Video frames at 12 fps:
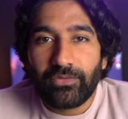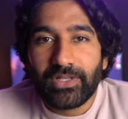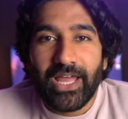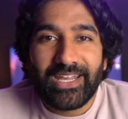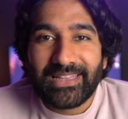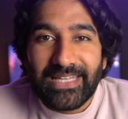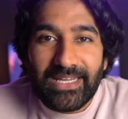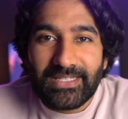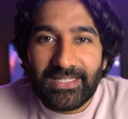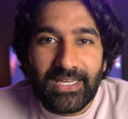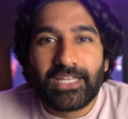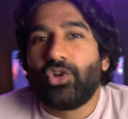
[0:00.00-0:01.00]
over like
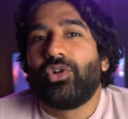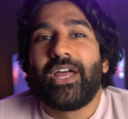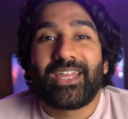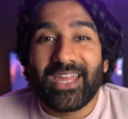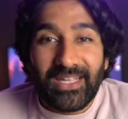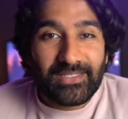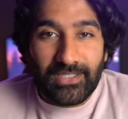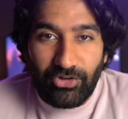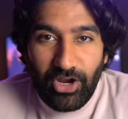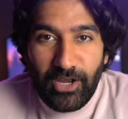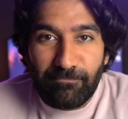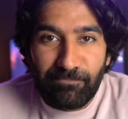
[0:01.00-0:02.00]
LinkedIn or like
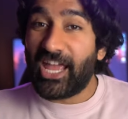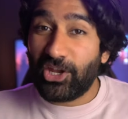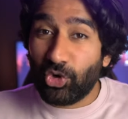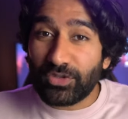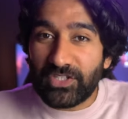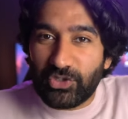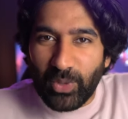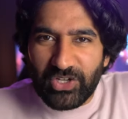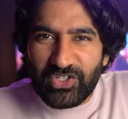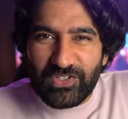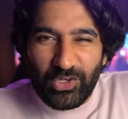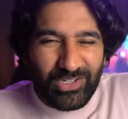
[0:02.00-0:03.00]
Instagram. In all
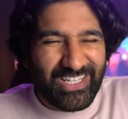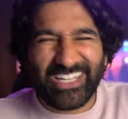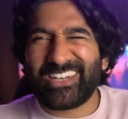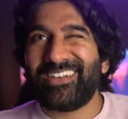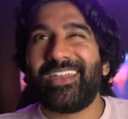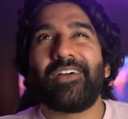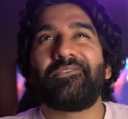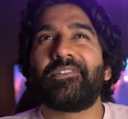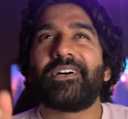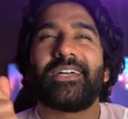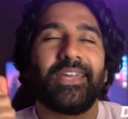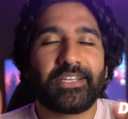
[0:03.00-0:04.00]
situations though, like,
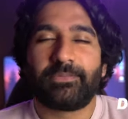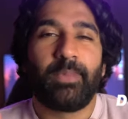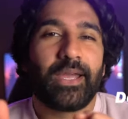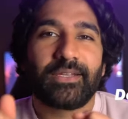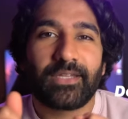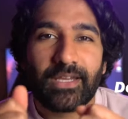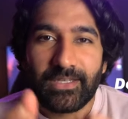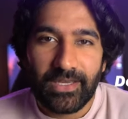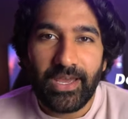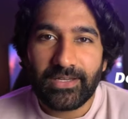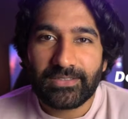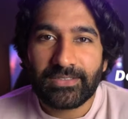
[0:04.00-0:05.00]
never expect a
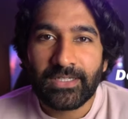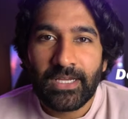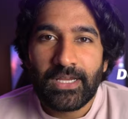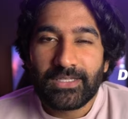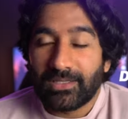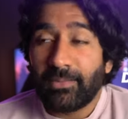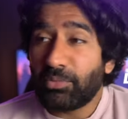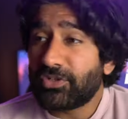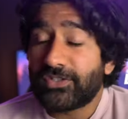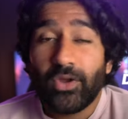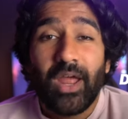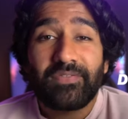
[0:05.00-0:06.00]
yes. Some people
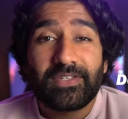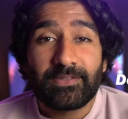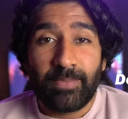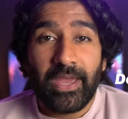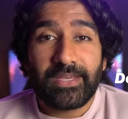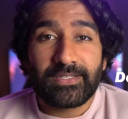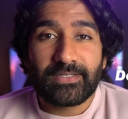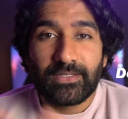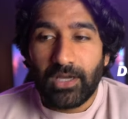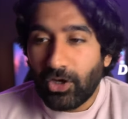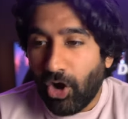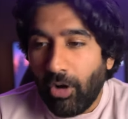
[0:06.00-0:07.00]
just don't have the space
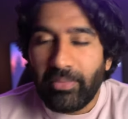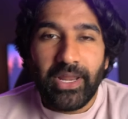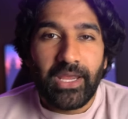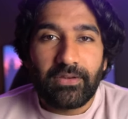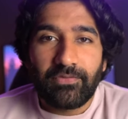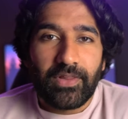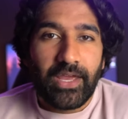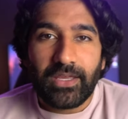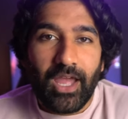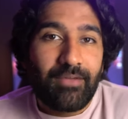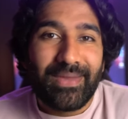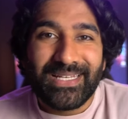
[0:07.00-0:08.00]
to accommodate for
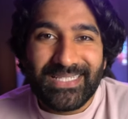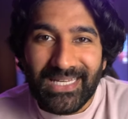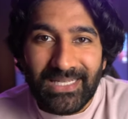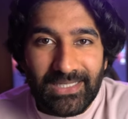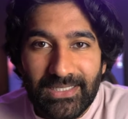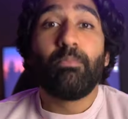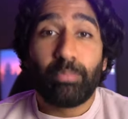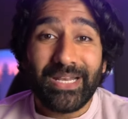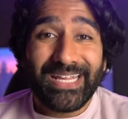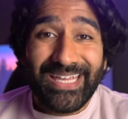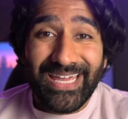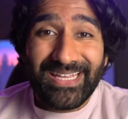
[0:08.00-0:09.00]
like a mentee. But
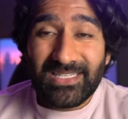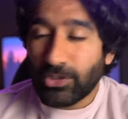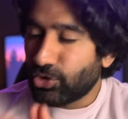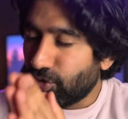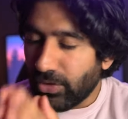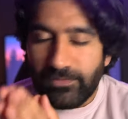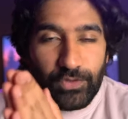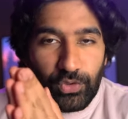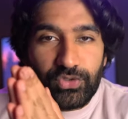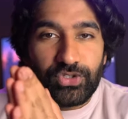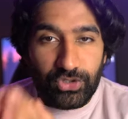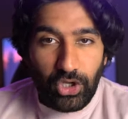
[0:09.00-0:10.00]
I can tell you, if
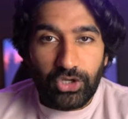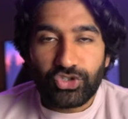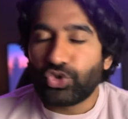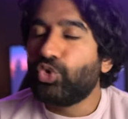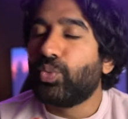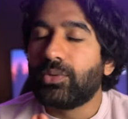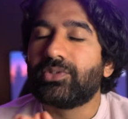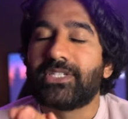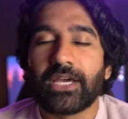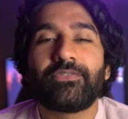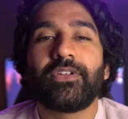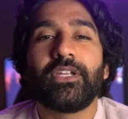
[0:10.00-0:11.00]
you search, you will
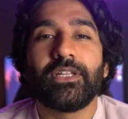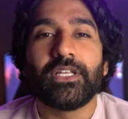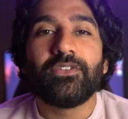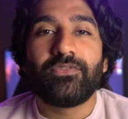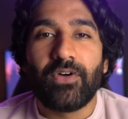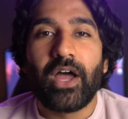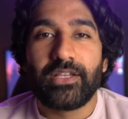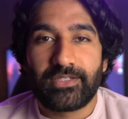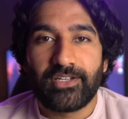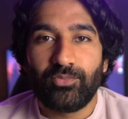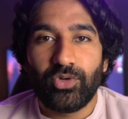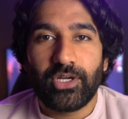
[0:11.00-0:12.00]
definitely find
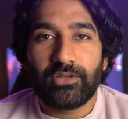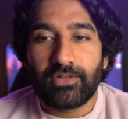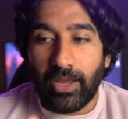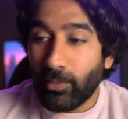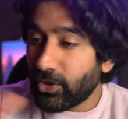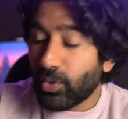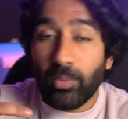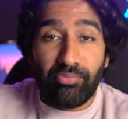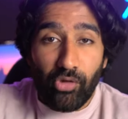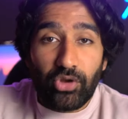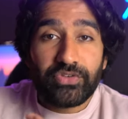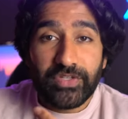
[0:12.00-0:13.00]
someone. And when you
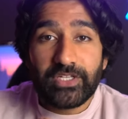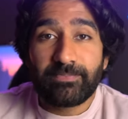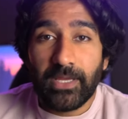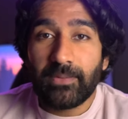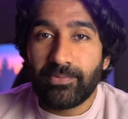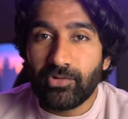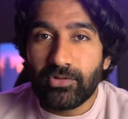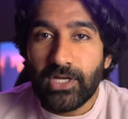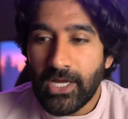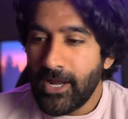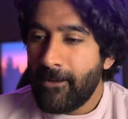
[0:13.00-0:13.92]
approach these people,